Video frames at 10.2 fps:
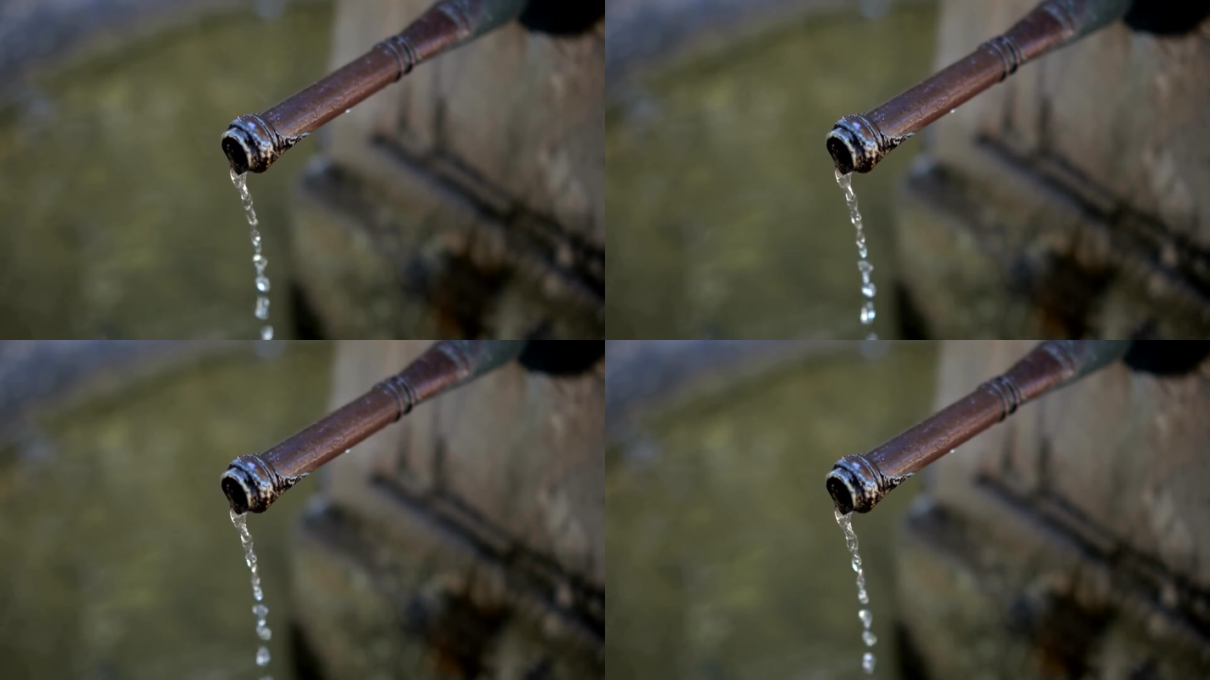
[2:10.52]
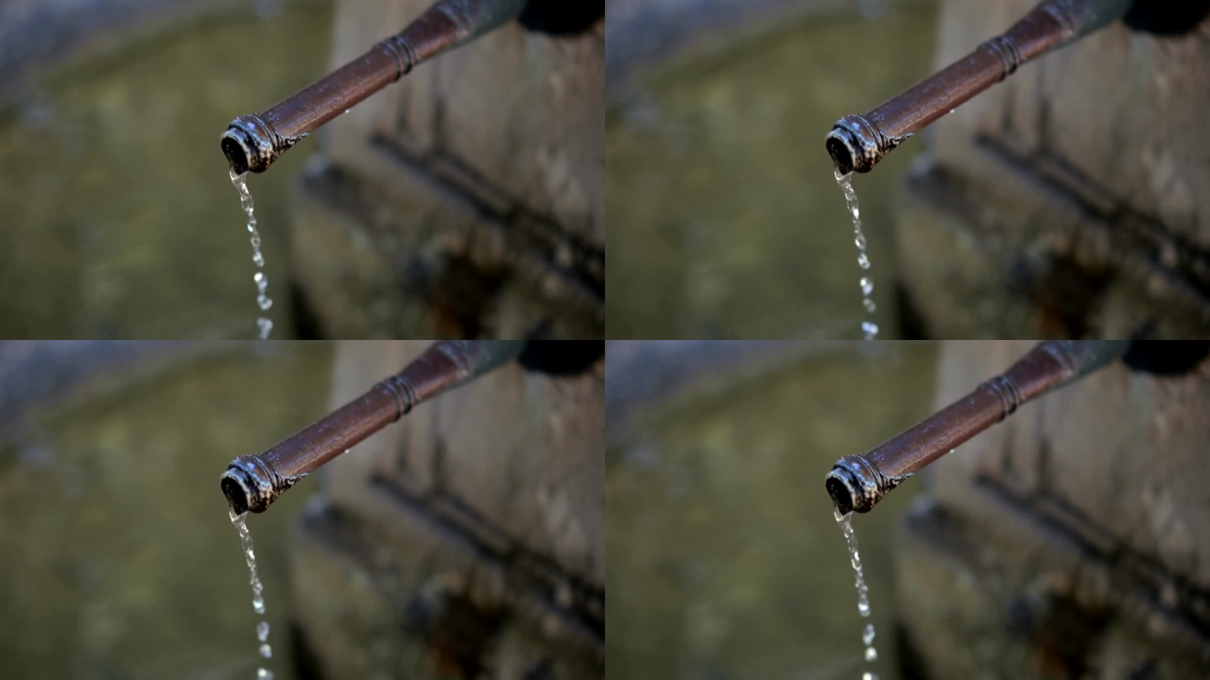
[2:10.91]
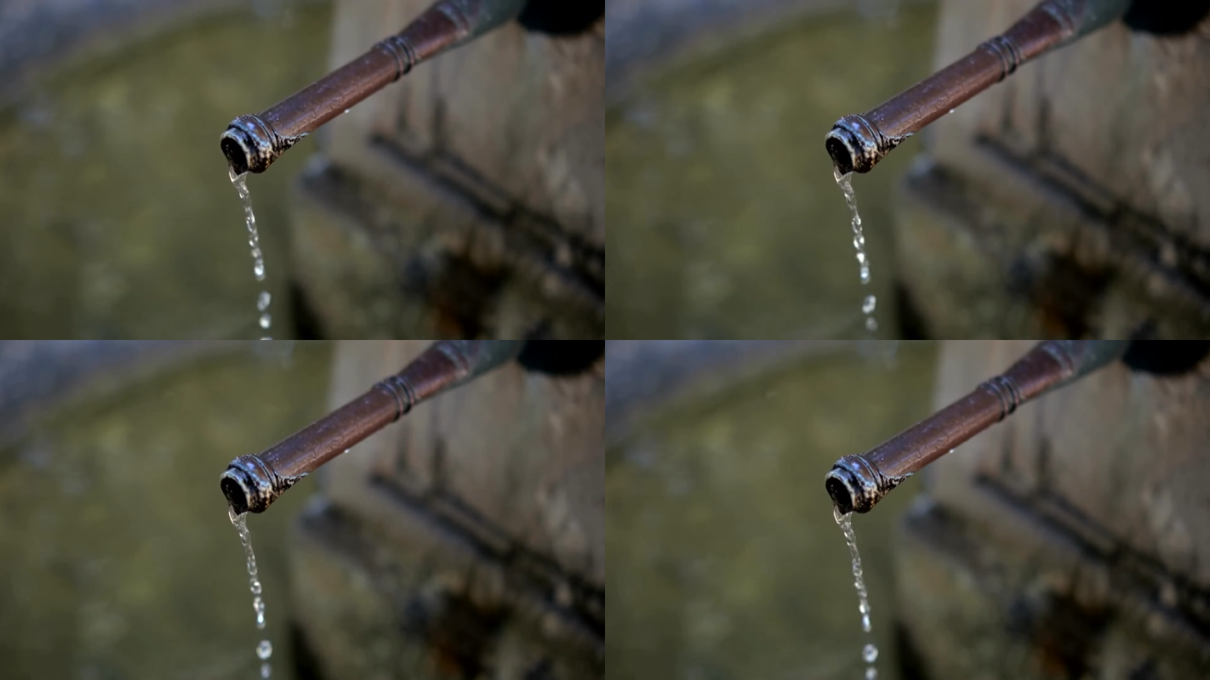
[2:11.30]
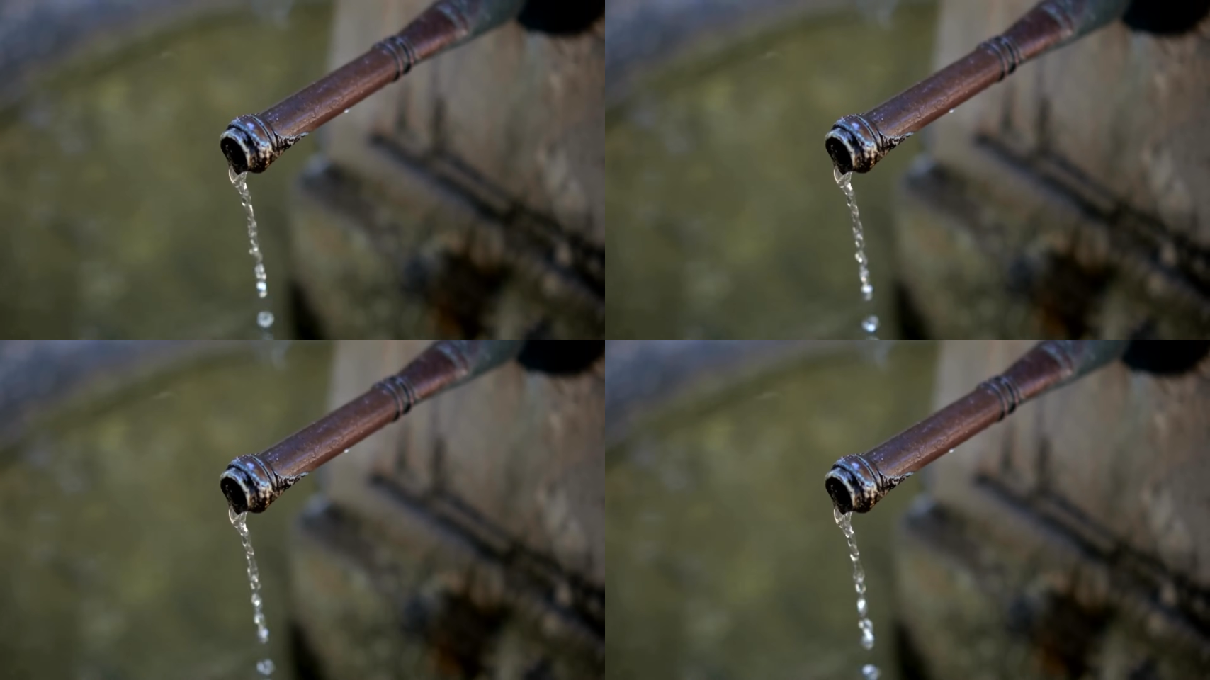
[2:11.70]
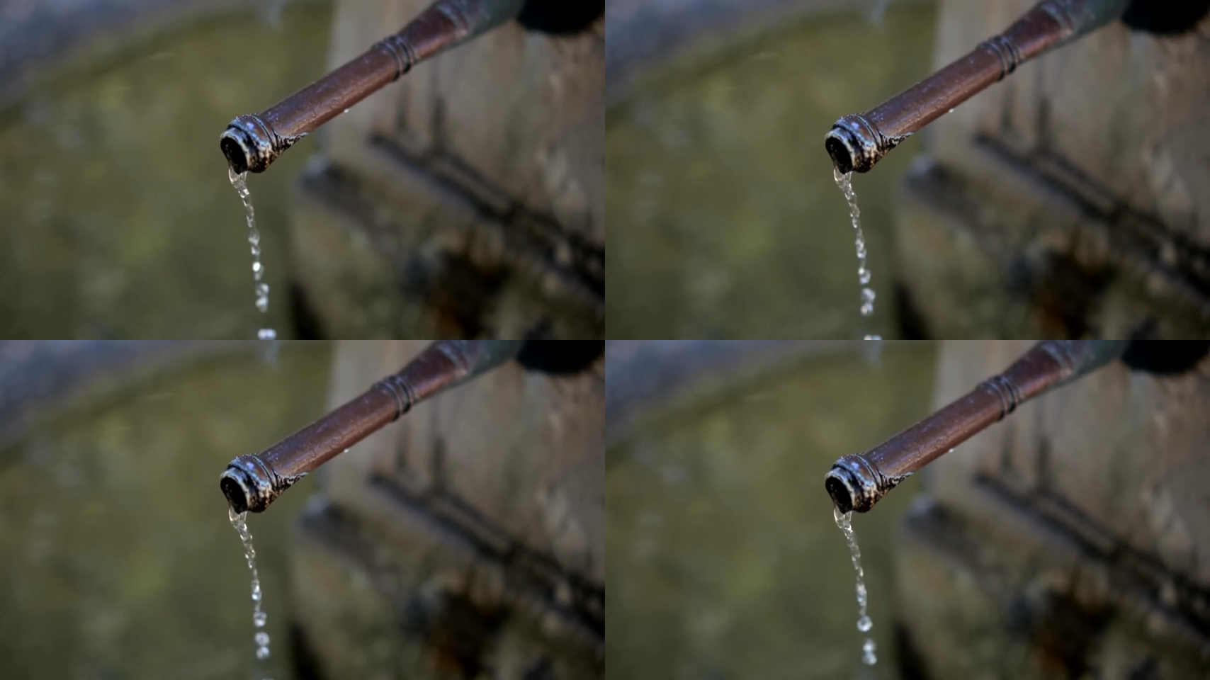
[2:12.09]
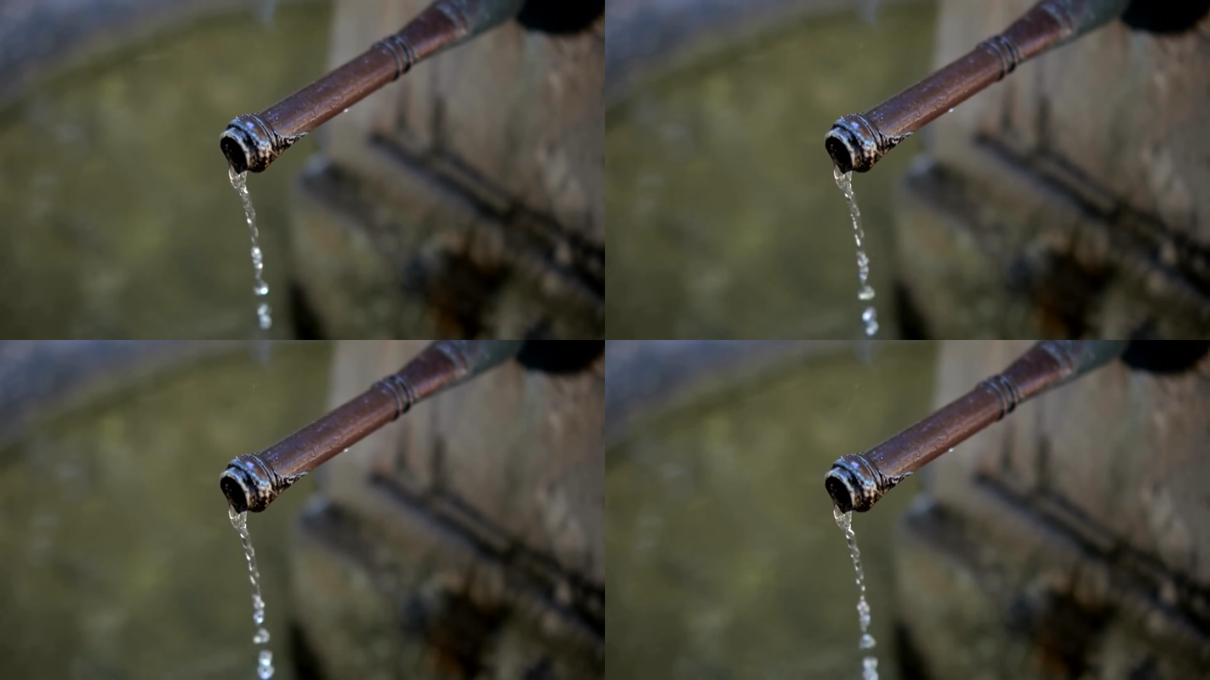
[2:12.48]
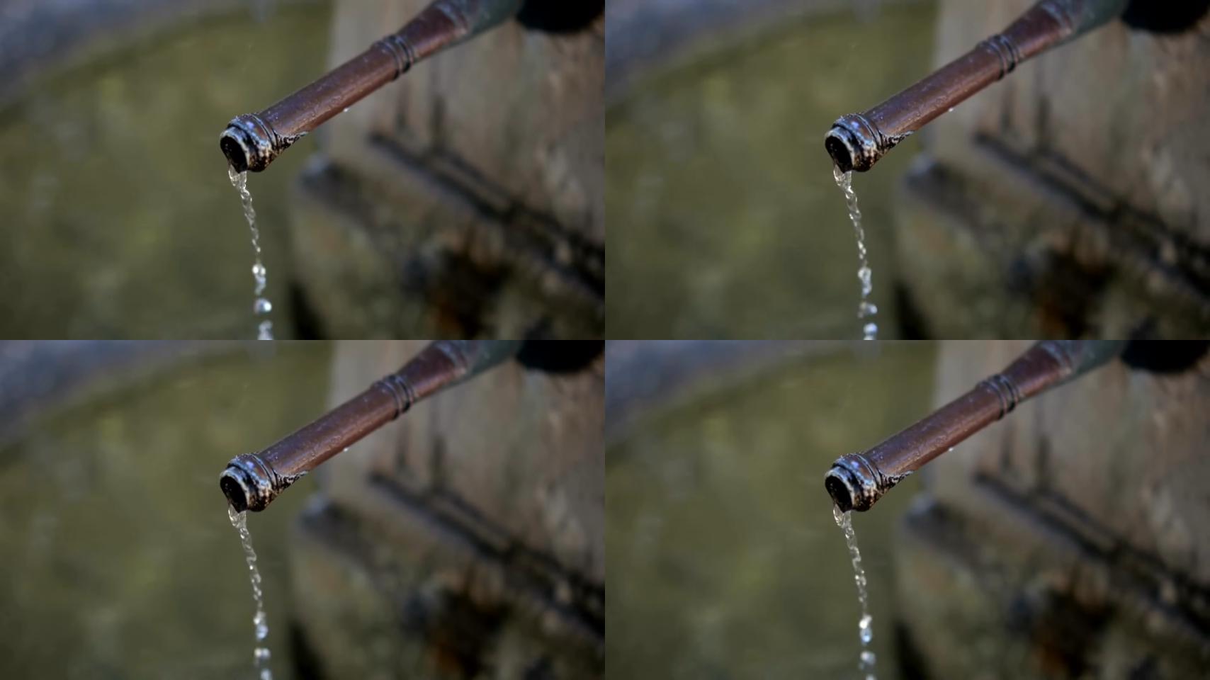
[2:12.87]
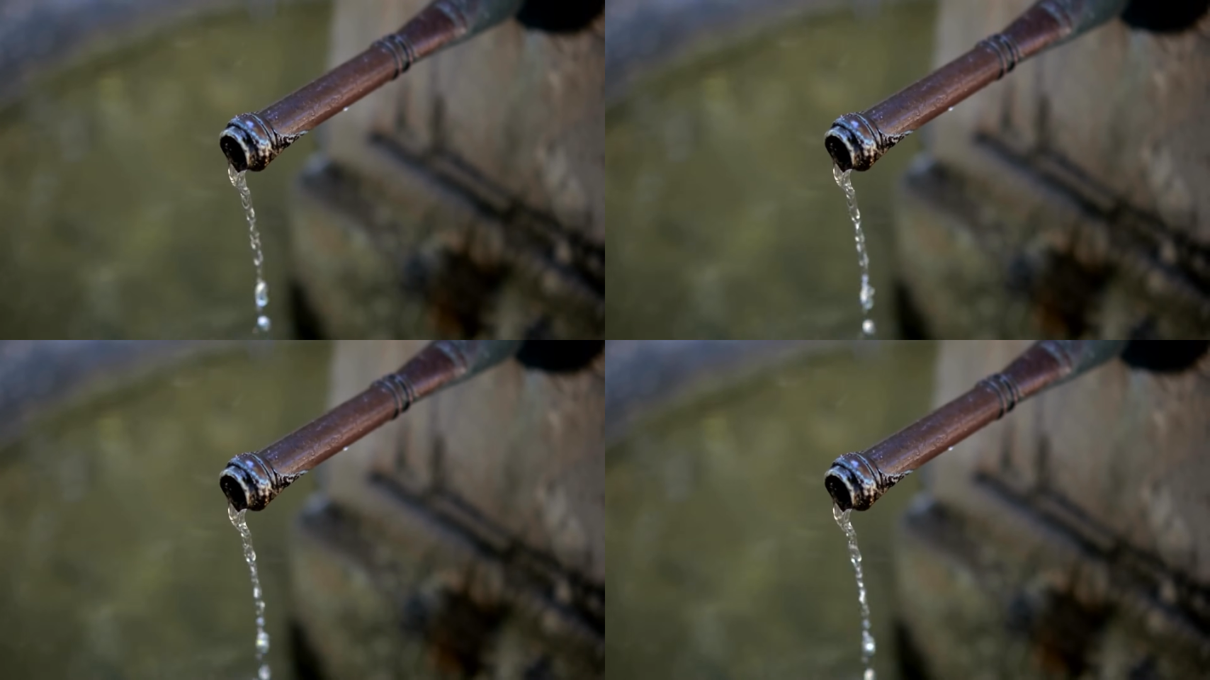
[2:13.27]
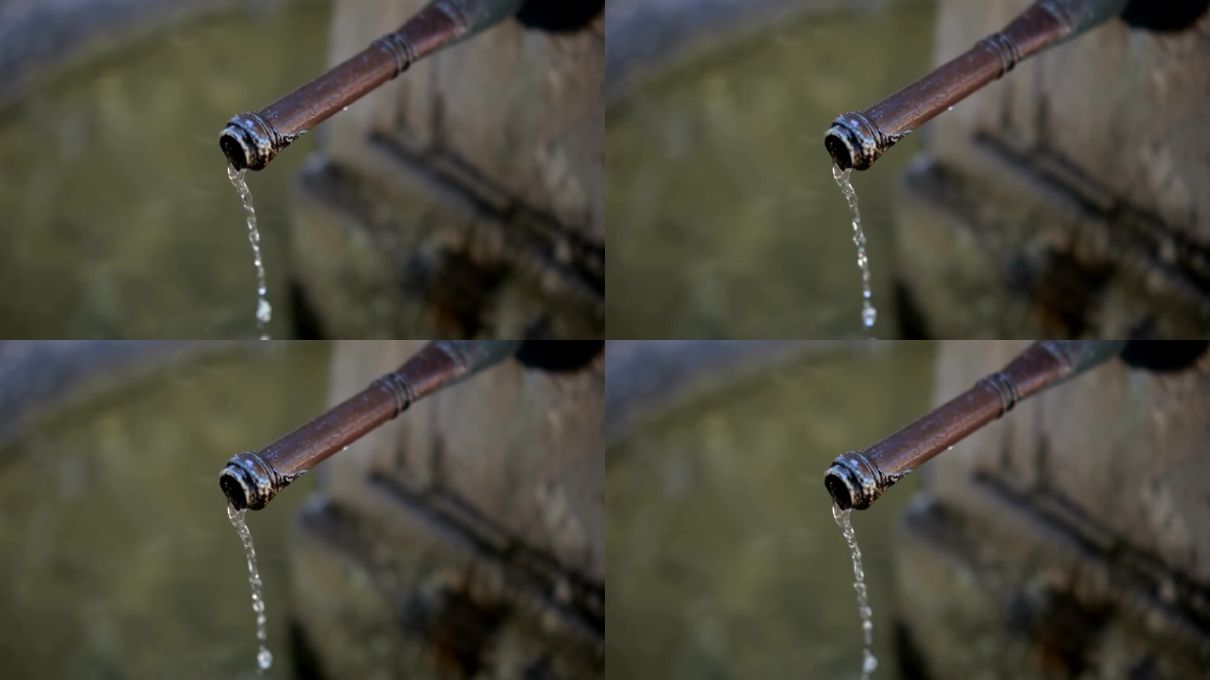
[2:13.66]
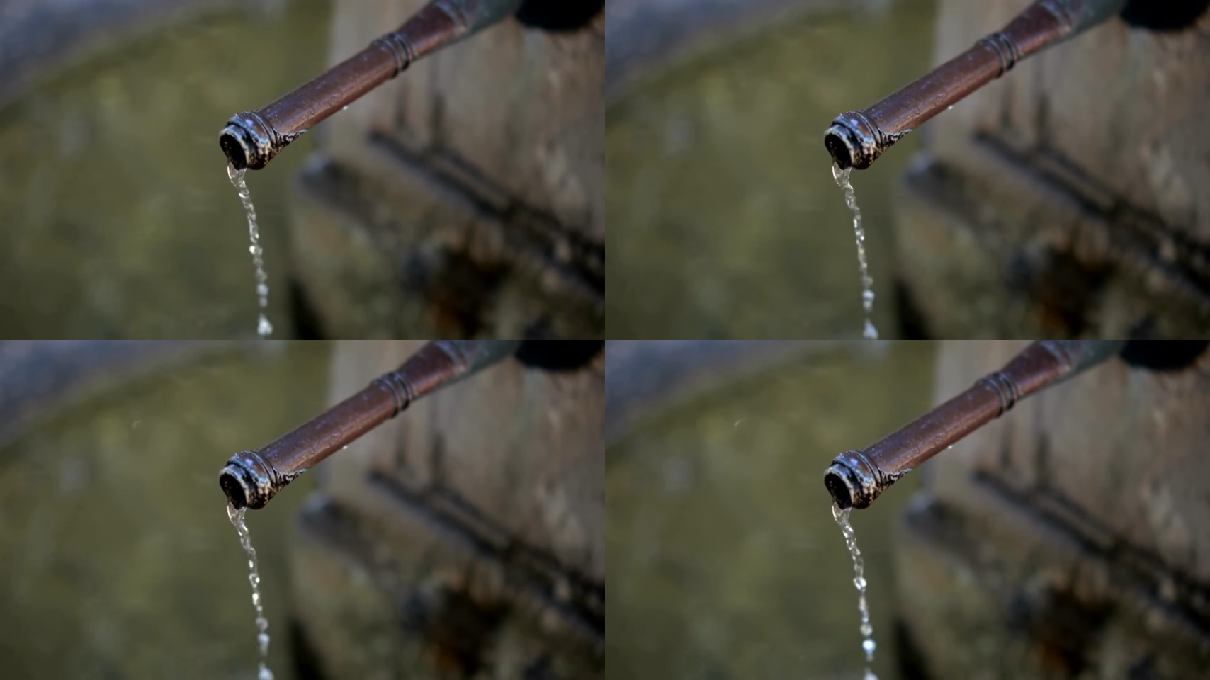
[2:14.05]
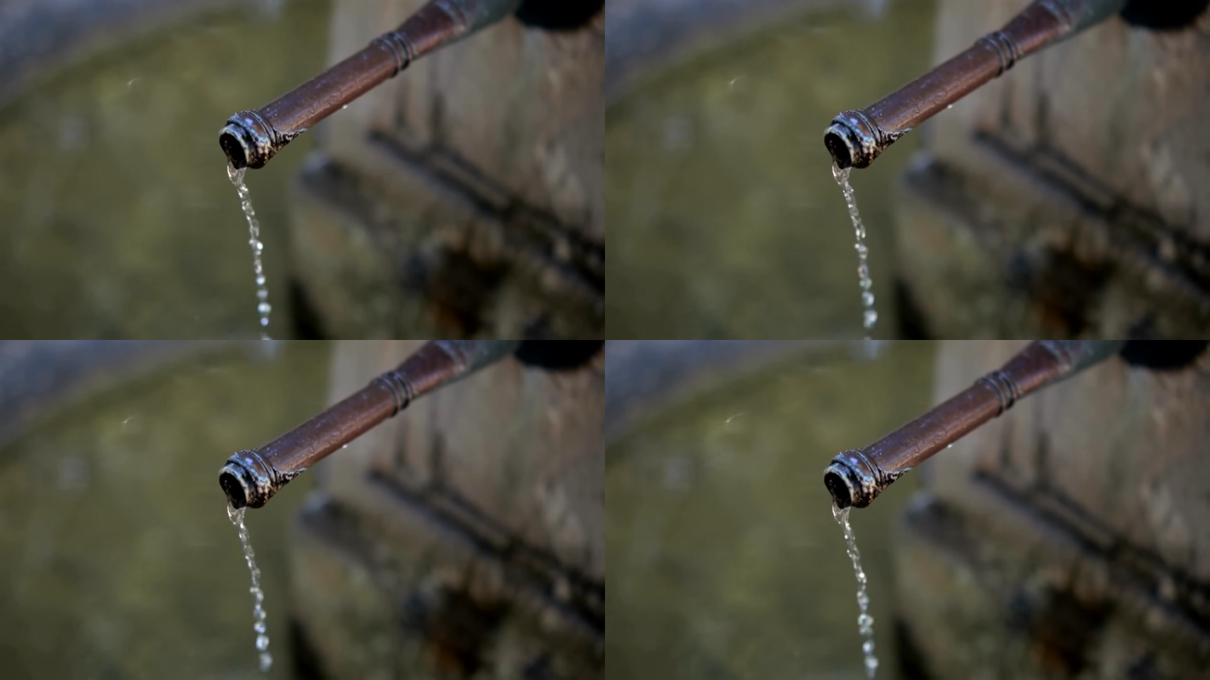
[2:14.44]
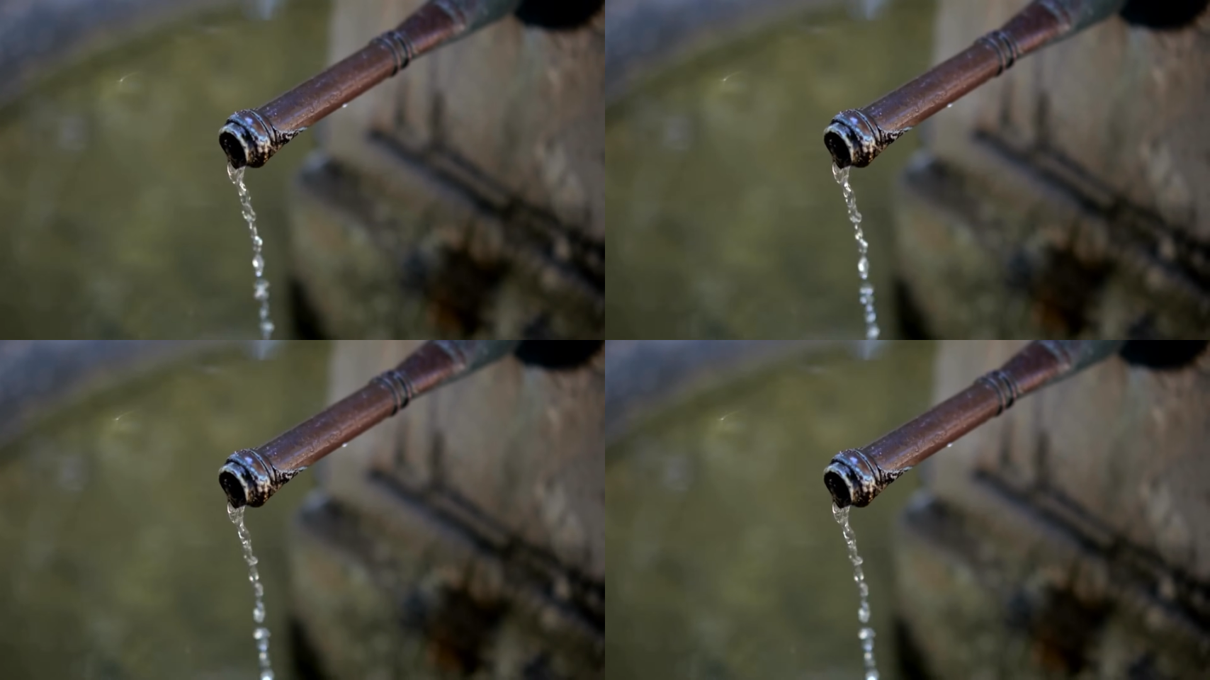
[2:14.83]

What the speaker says: No face is visible, so there are no lips to read.